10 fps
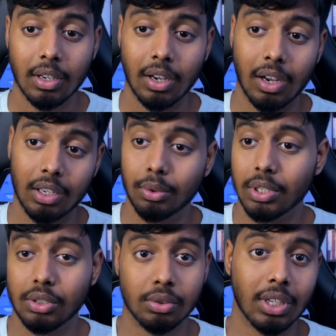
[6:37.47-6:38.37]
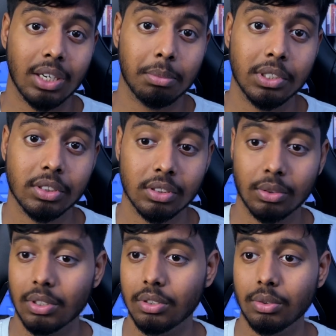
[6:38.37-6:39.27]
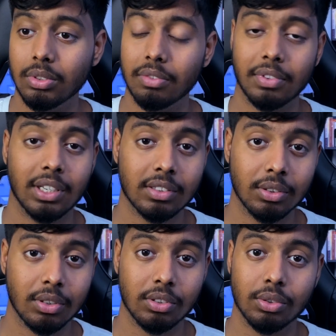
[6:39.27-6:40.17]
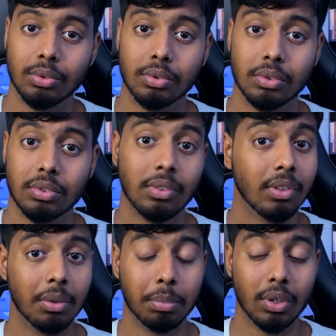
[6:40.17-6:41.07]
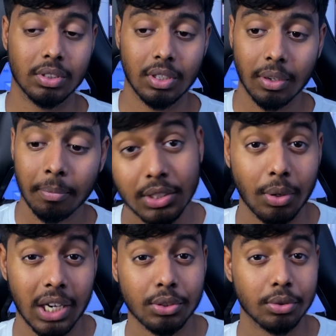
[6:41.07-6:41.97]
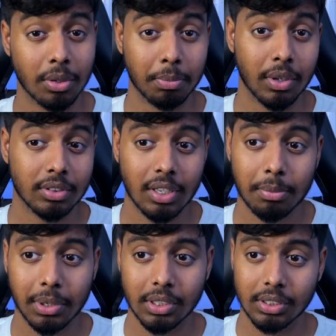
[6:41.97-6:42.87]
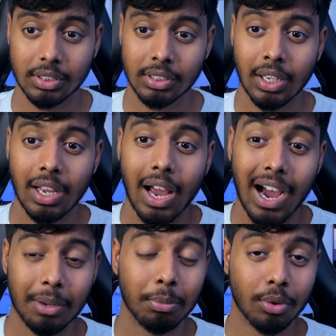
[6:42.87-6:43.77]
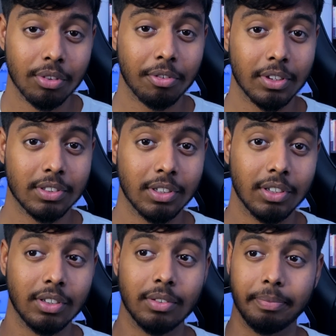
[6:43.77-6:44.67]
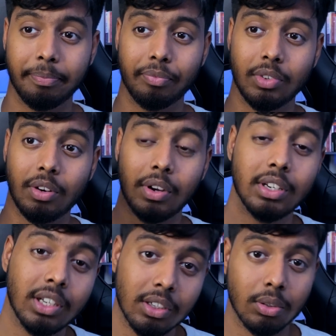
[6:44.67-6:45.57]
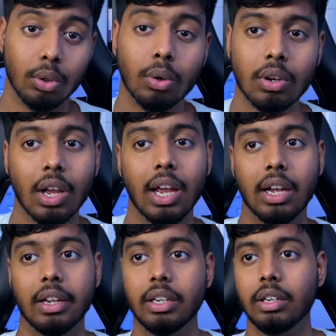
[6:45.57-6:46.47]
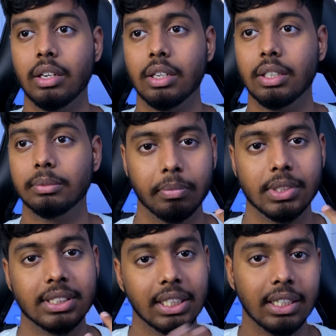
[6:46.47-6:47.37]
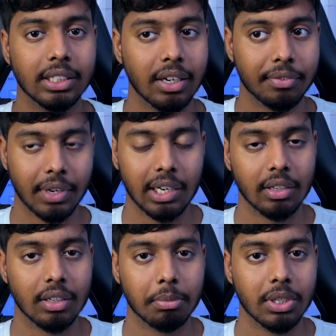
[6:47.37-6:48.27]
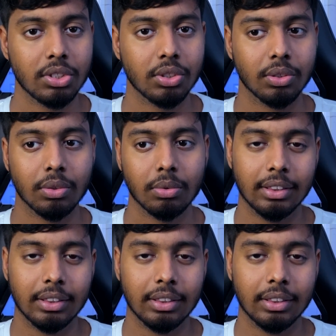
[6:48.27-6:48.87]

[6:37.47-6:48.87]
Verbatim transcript: uh, you can choose animation you can choose effects you can choose compositing. So I chose compositing because I'm more interested in creating a look and uh, seeing that final image you know